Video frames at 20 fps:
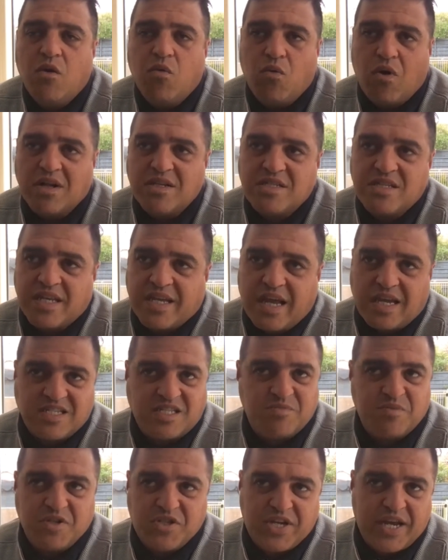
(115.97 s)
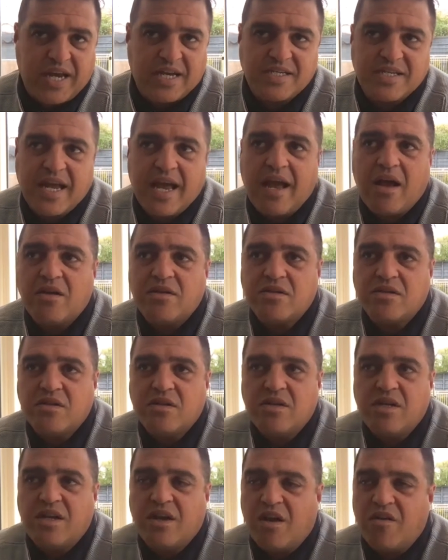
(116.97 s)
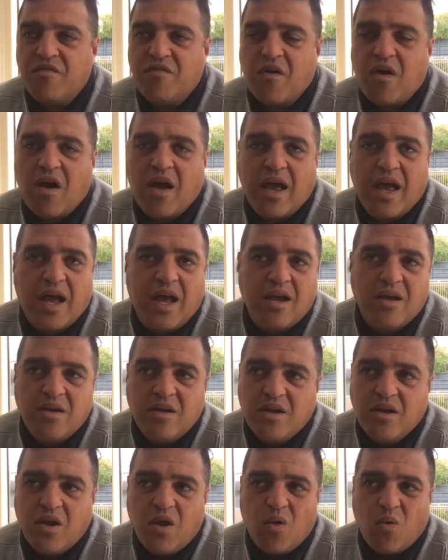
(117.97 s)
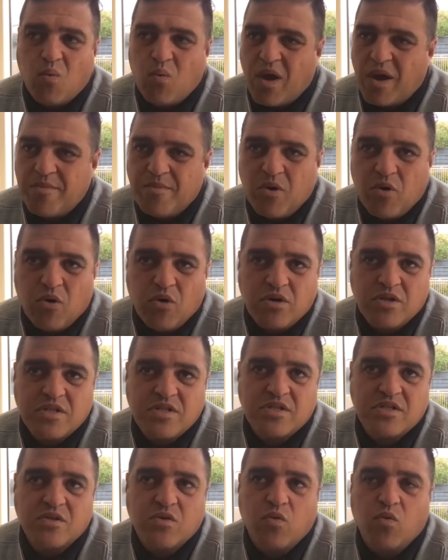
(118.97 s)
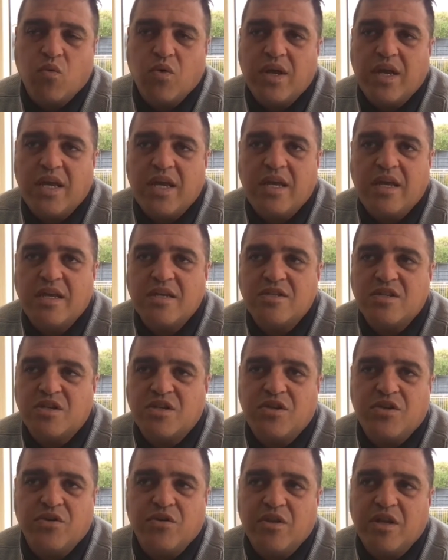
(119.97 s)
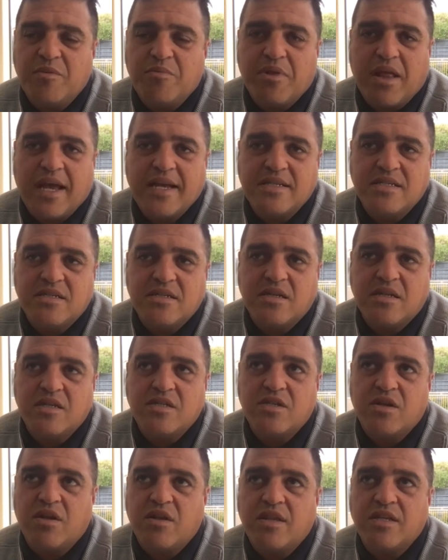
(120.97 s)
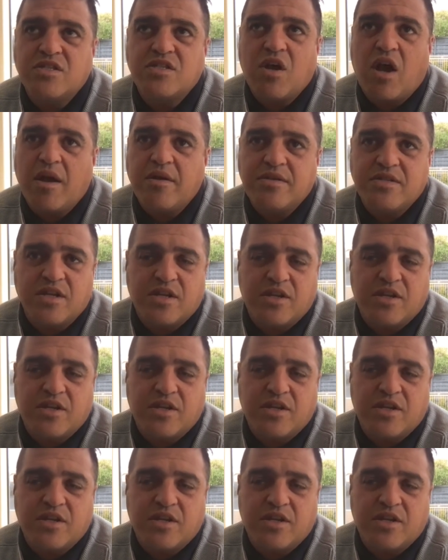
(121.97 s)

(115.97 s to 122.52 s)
Once the customer checks out, via webhooks, the site